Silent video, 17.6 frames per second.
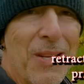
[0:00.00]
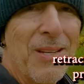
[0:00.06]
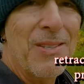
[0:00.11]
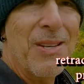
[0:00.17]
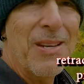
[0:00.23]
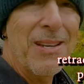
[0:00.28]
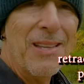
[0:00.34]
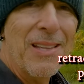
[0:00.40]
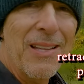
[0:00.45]

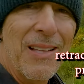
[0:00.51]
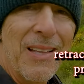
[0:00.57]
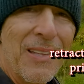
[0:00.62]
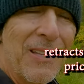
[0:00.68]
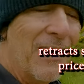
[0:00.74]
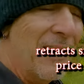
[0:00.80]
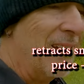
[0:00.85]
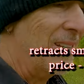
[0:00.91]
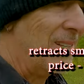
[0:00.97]
sales, anything
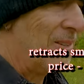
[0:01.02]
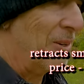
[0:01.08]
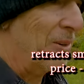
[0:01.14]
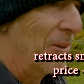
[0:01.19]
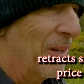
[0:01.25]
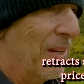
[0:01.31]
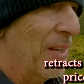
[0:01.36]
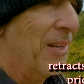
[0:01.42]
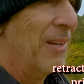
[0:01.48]
like that.
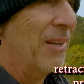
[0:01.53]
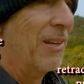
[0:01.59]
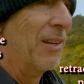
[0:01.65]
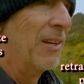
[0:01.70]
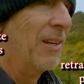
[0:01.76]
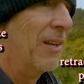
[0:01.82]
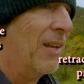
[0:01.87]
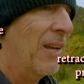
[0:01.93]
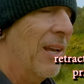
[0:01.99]
So
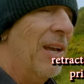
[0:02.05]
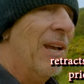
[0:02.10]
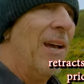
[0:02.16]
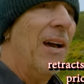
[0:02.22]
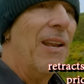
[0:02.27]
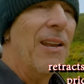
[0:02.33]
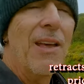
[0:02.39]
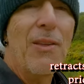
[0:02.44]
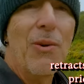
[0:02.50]

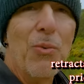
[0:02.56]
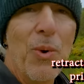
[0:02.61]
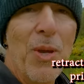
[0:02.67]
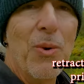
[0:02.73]
another